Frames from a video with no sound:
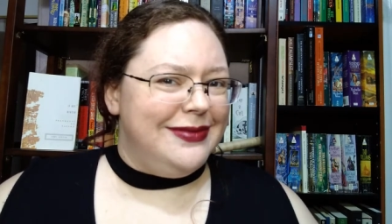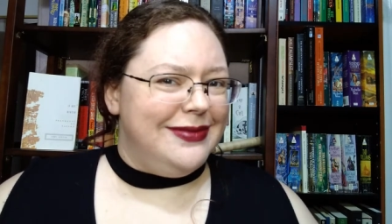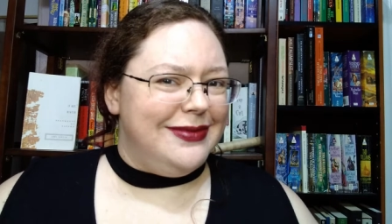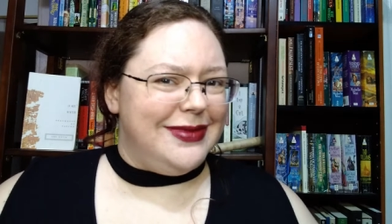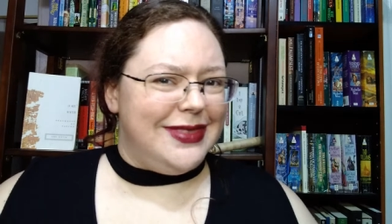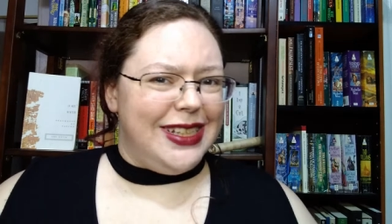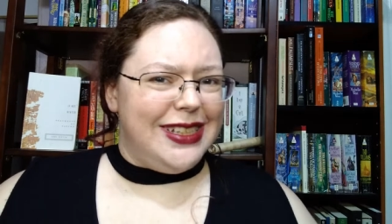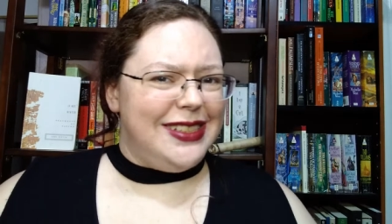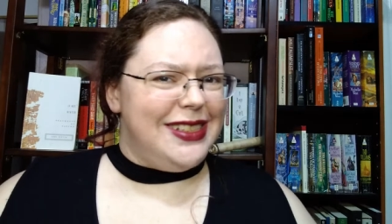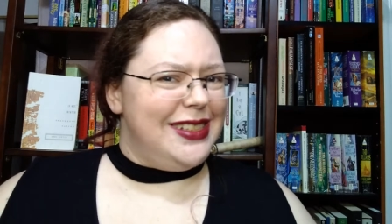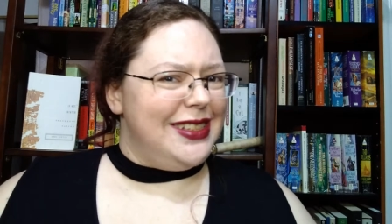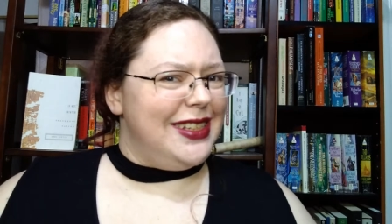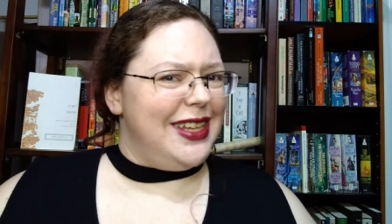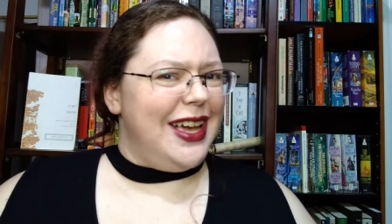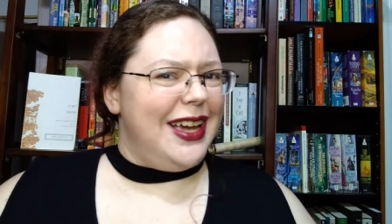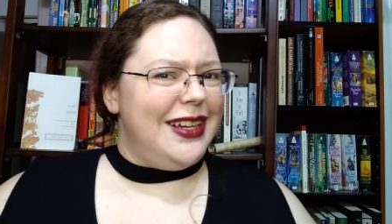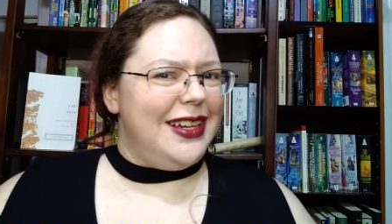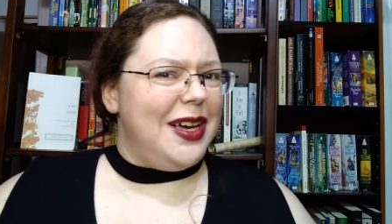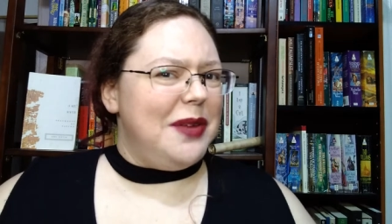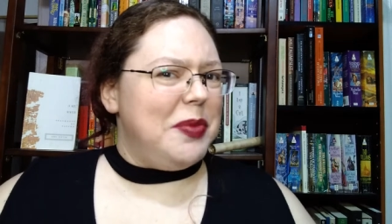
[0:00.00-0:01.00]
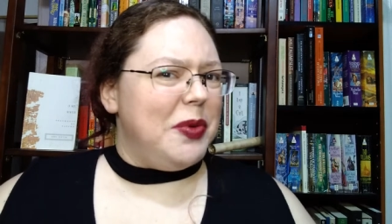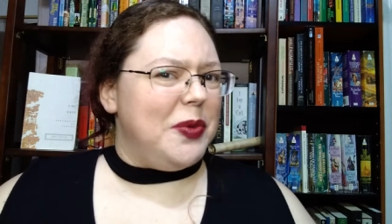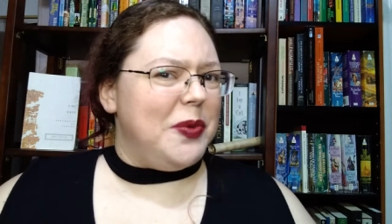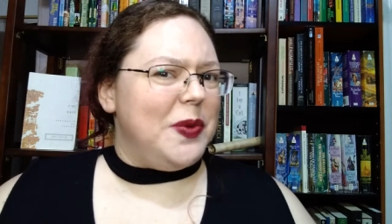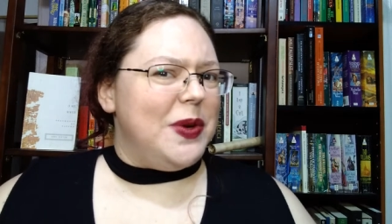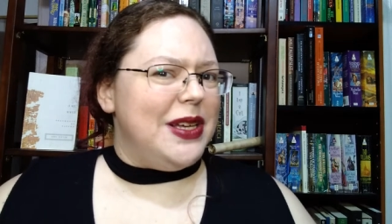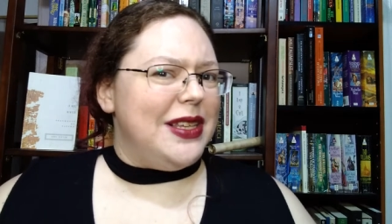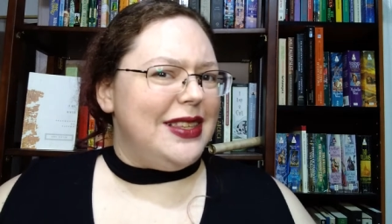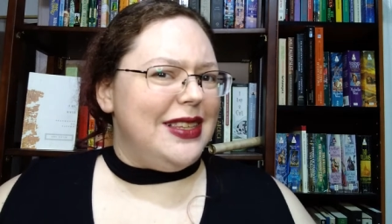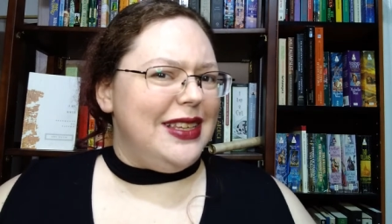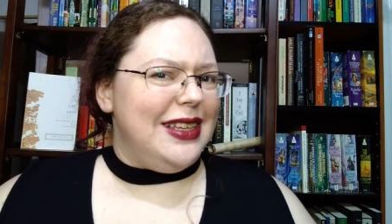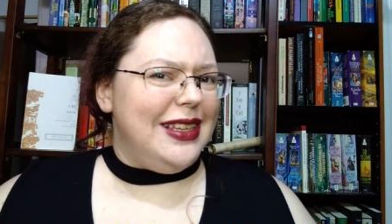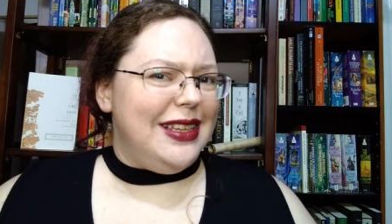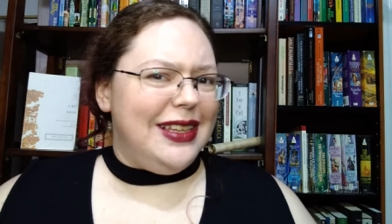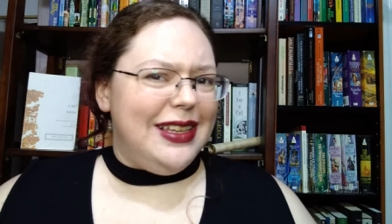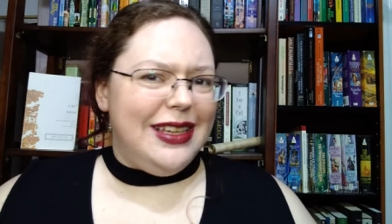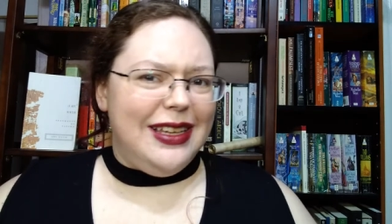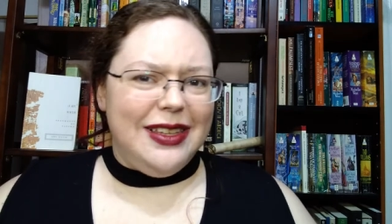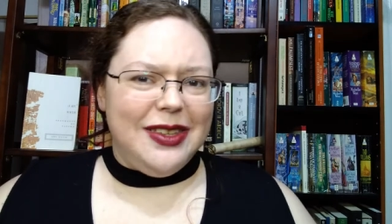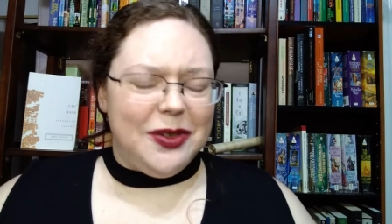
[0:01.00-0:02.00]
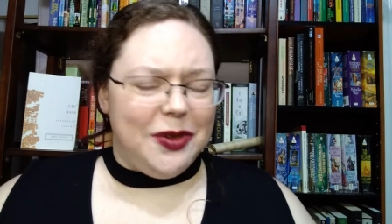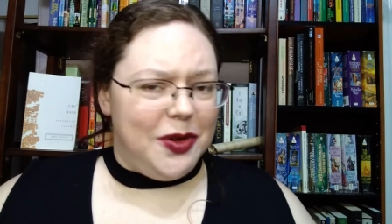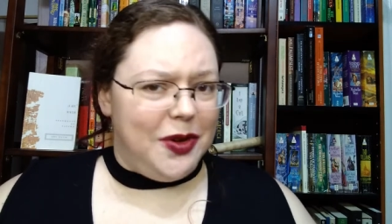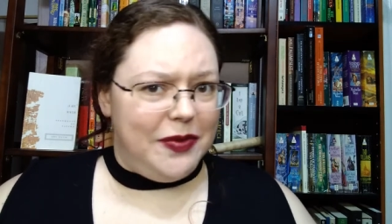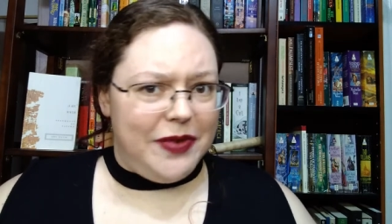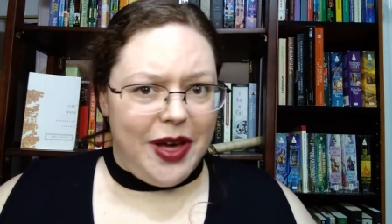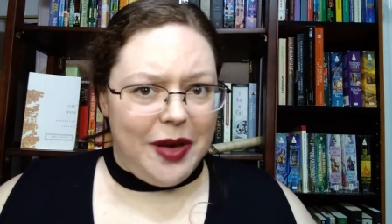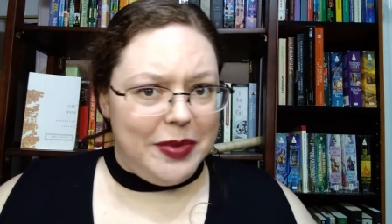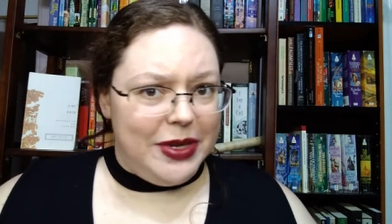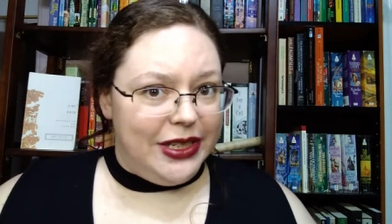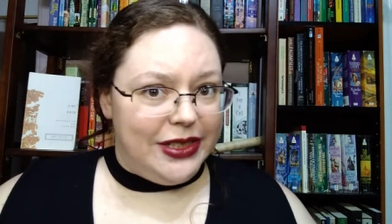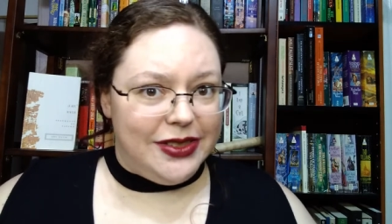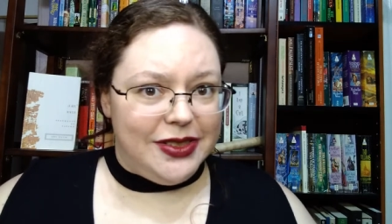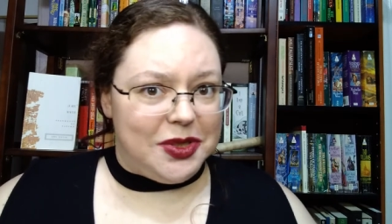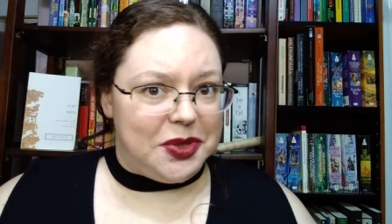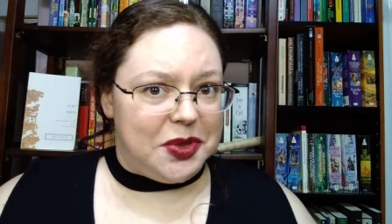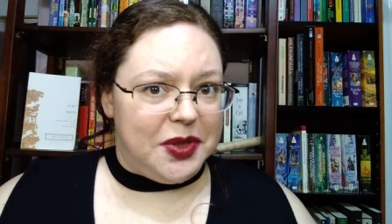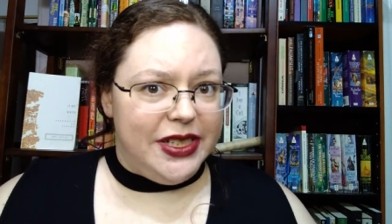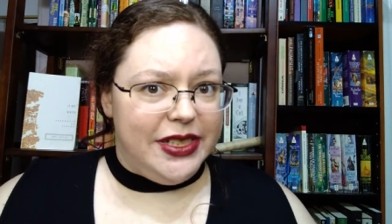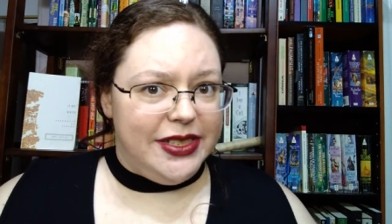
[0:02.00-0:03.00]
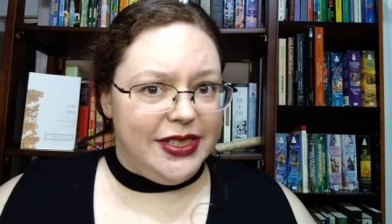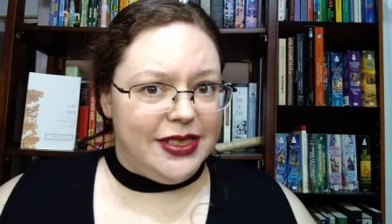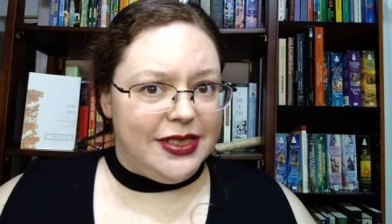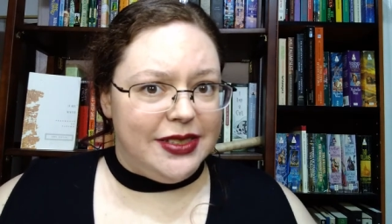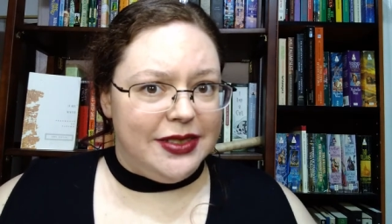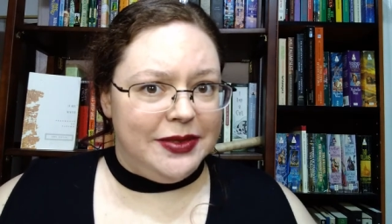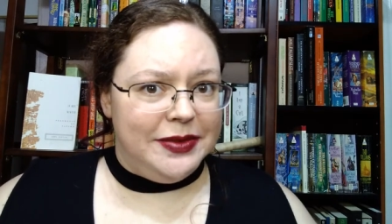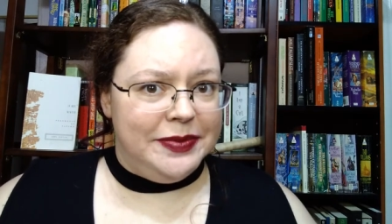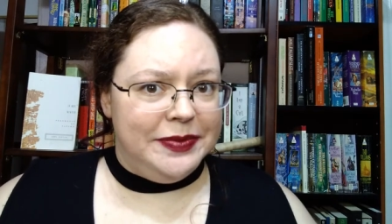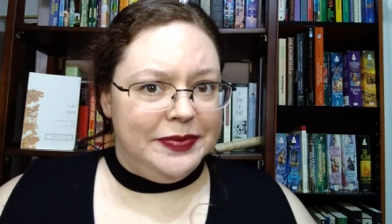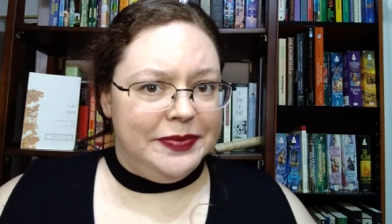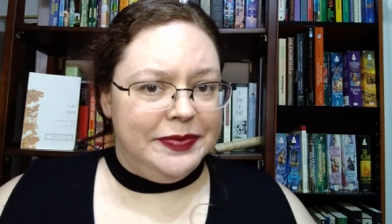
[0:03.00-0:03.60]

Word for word: doesn't line up with either of Obbink's stories.